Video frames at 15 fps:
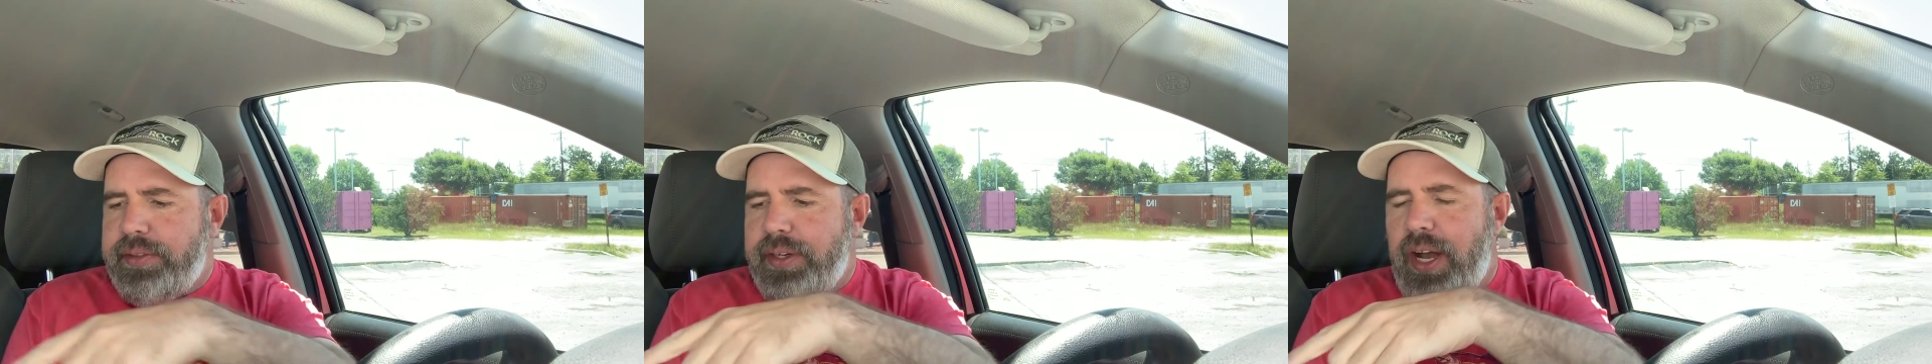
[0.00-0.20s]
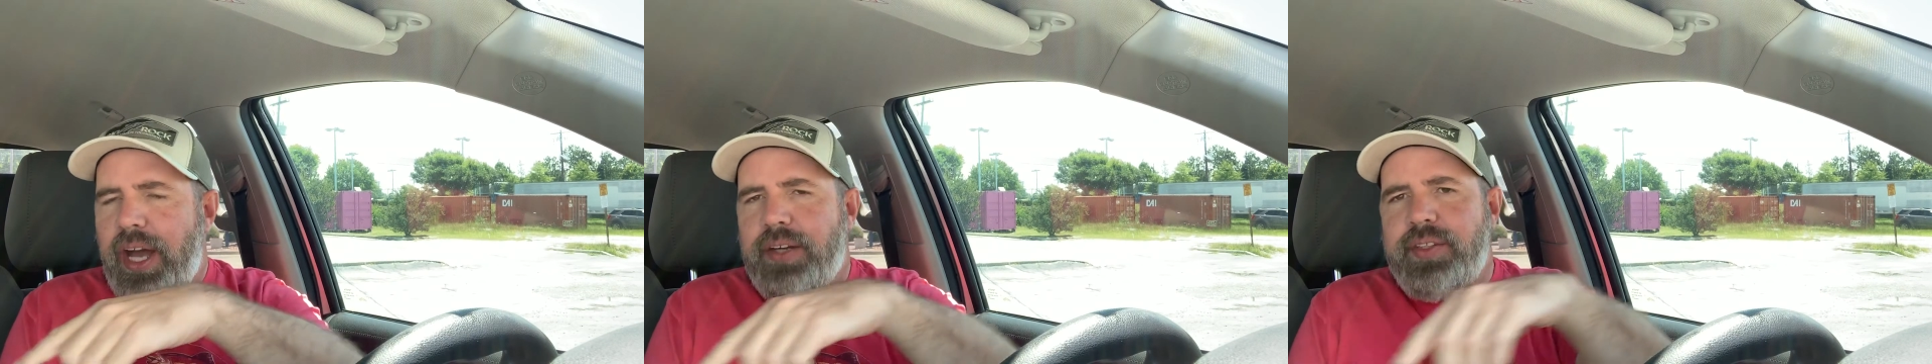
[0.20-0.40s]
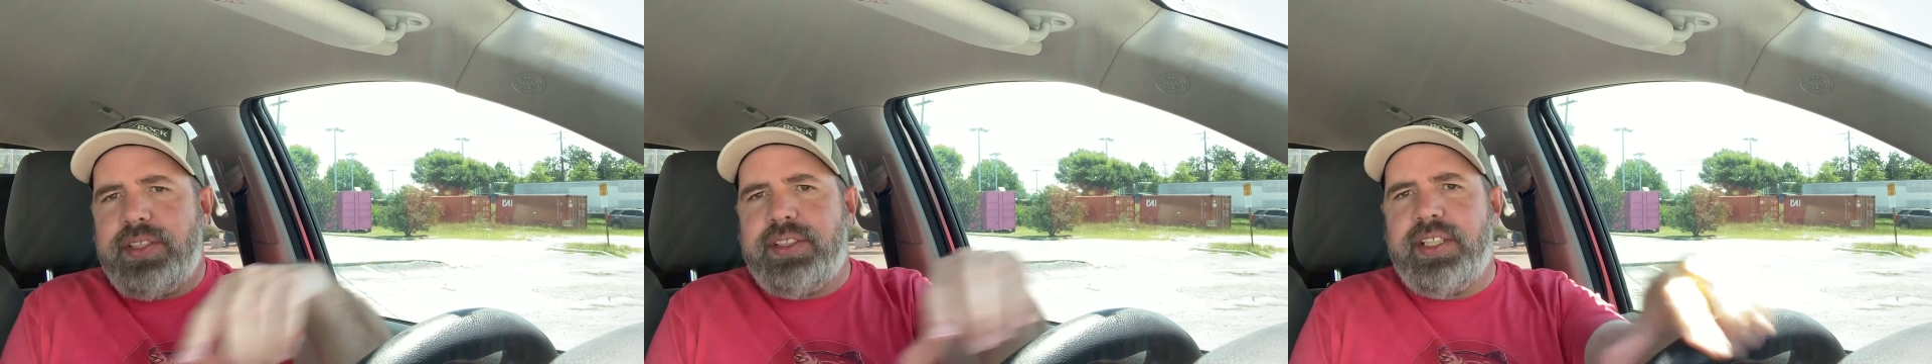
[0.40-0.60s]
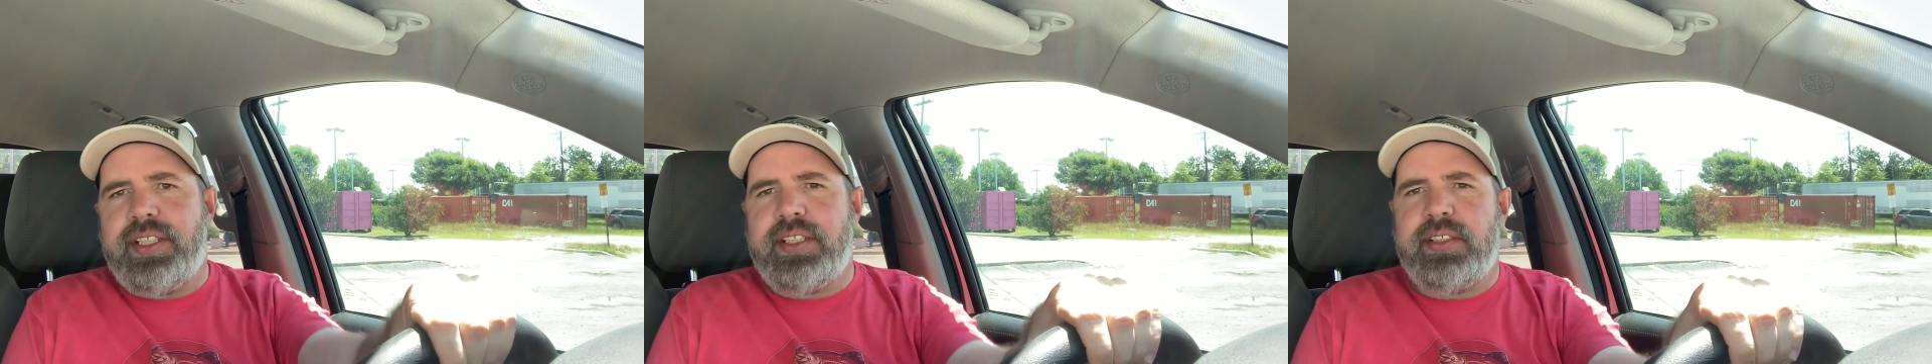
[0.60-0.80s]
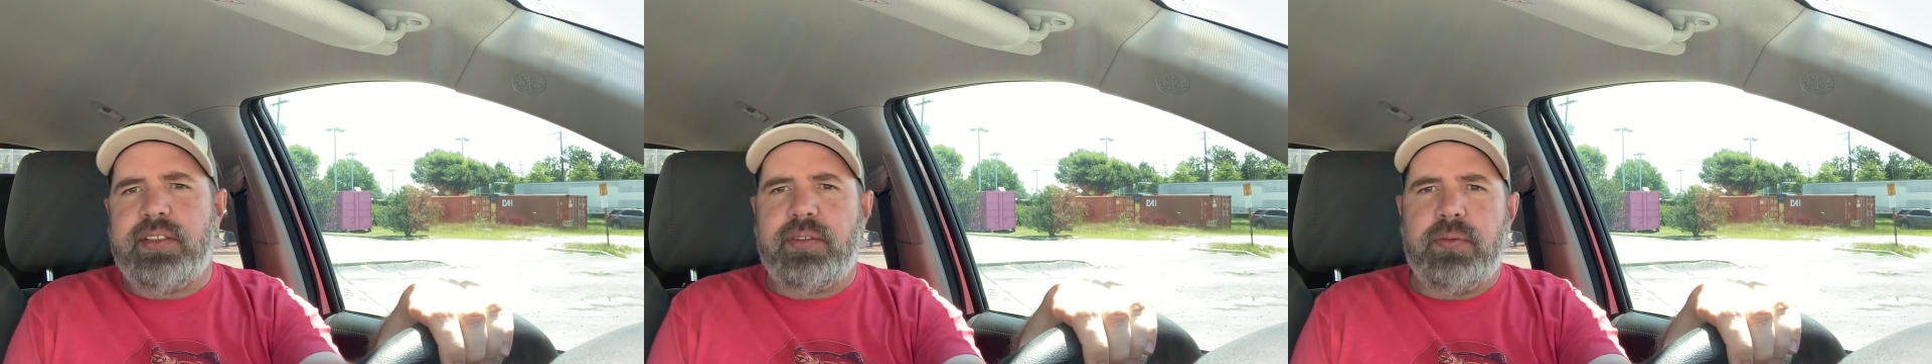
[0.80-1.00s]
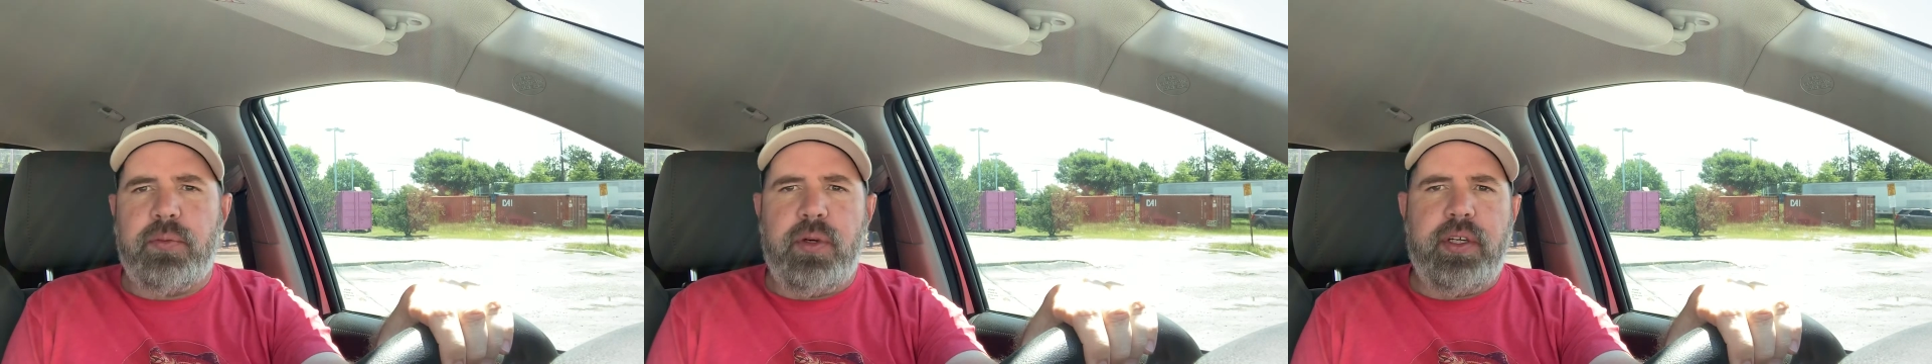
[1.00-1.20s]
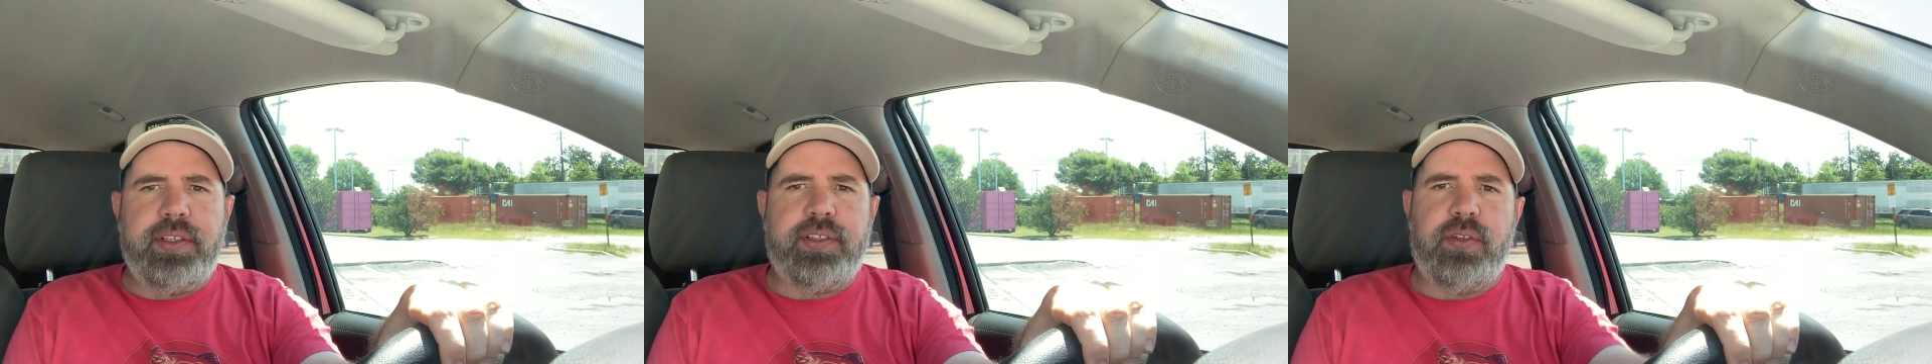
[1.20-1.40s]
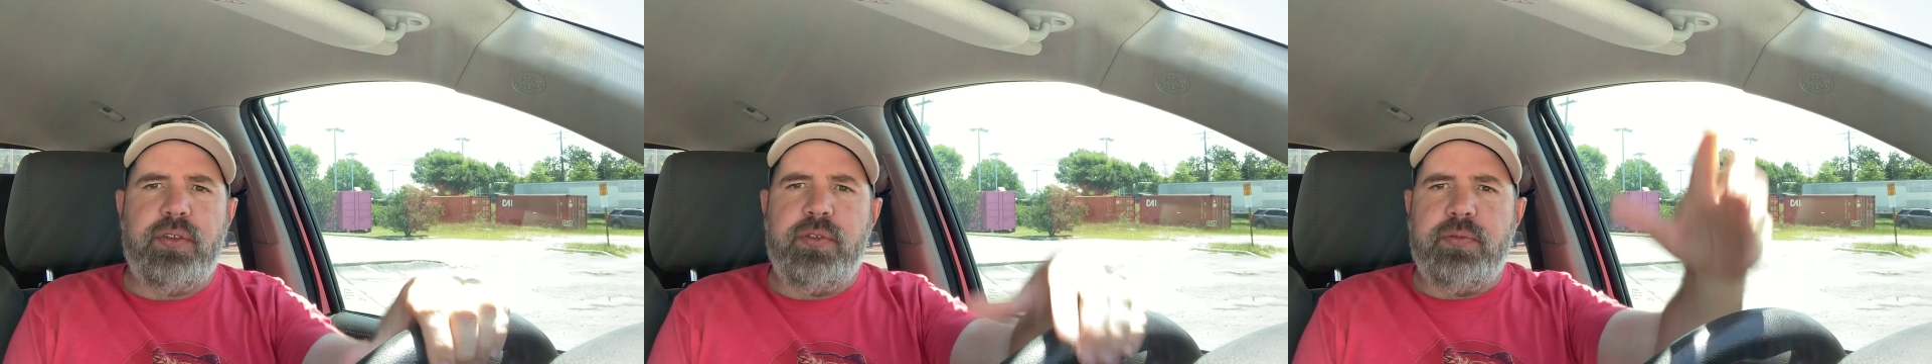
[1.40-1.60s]
lottery tickets,
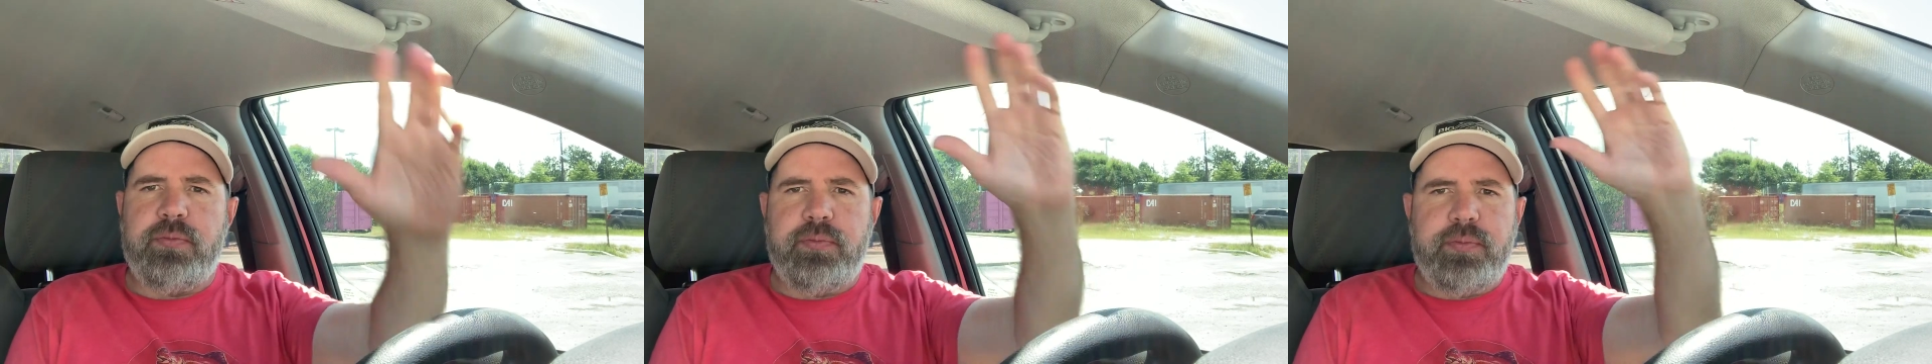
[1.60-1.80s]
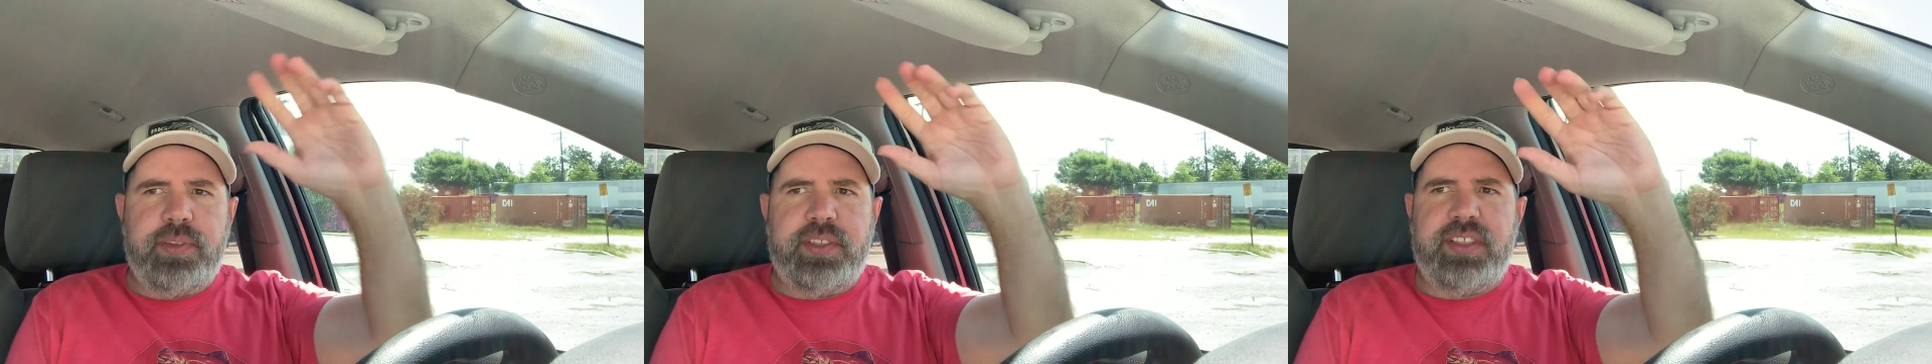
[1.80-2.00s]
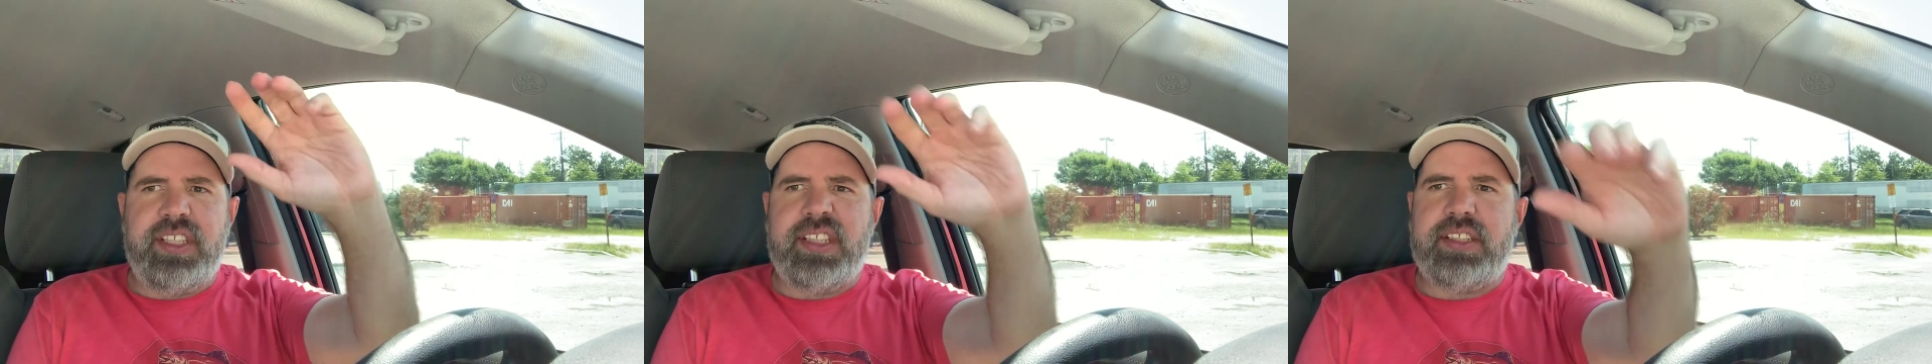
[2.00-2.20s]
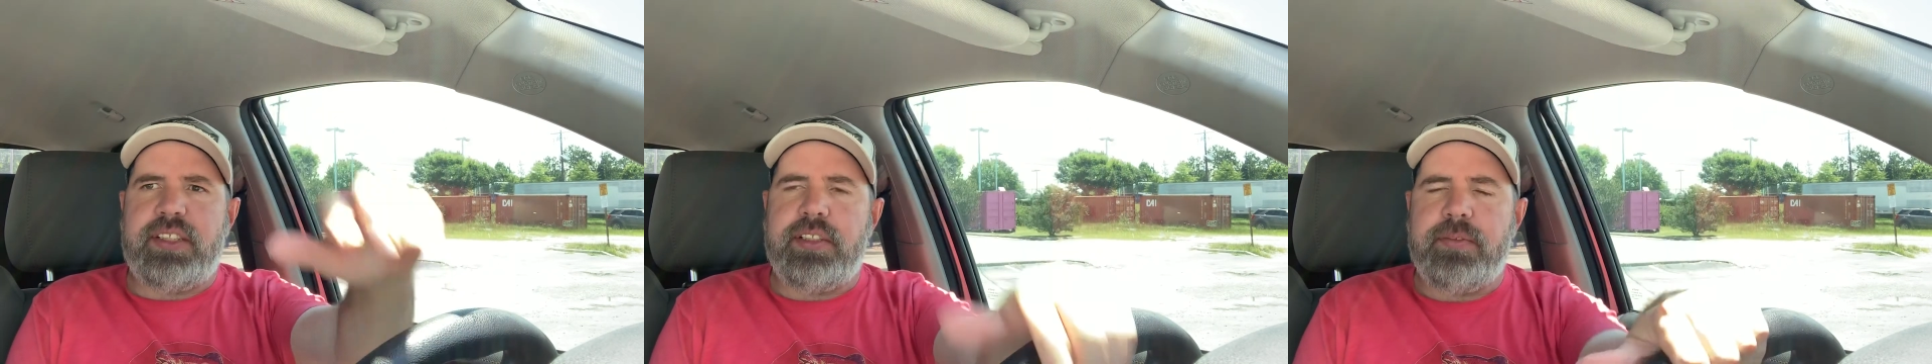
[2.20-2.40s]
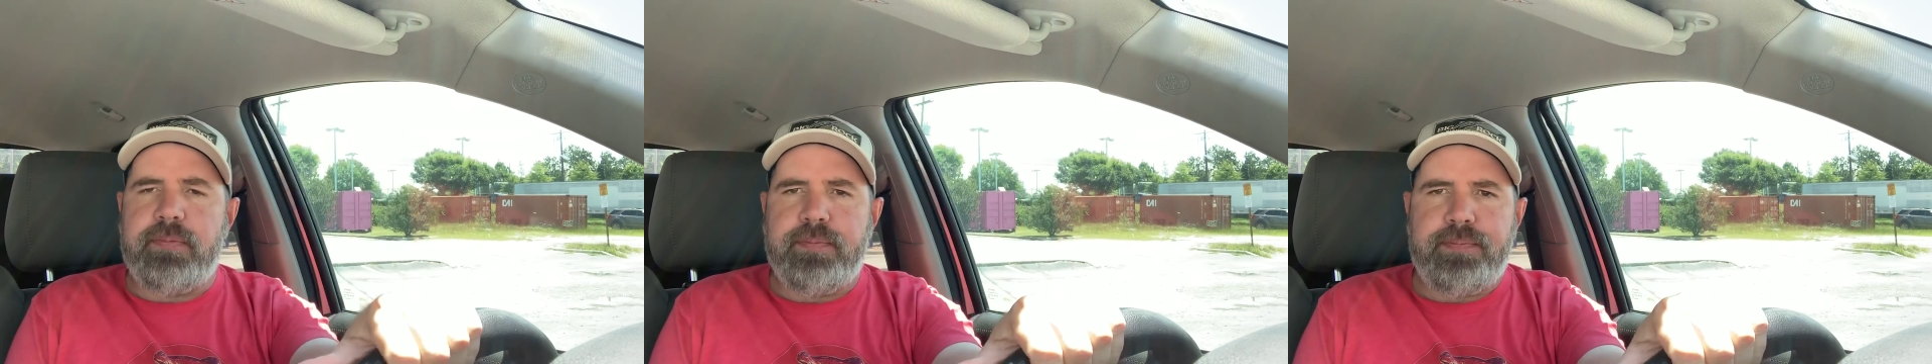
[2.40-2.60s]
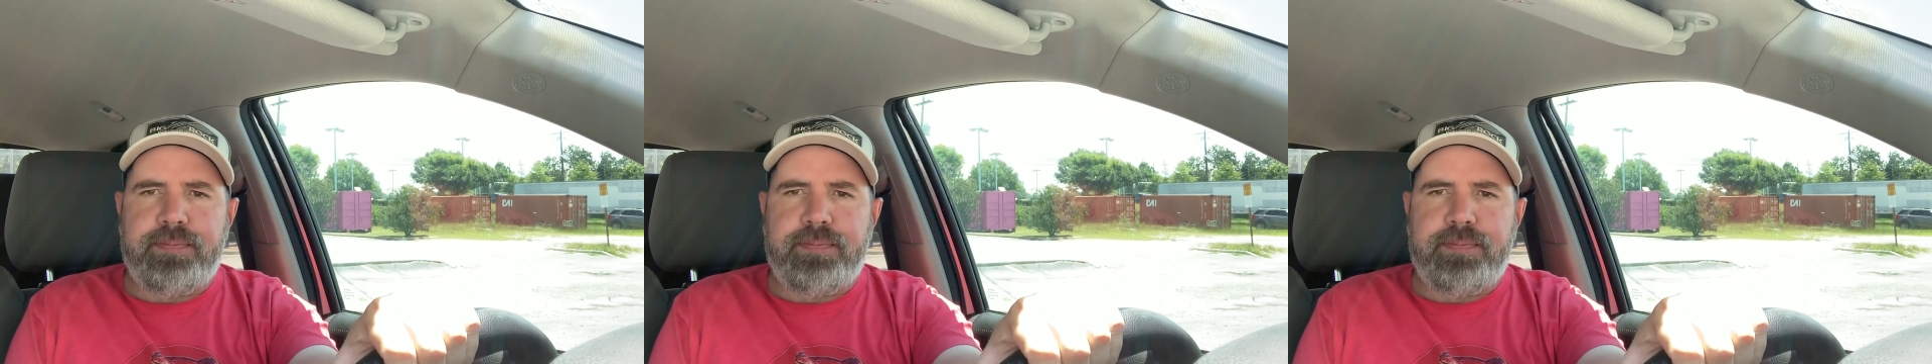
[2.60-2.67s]
1 through 60.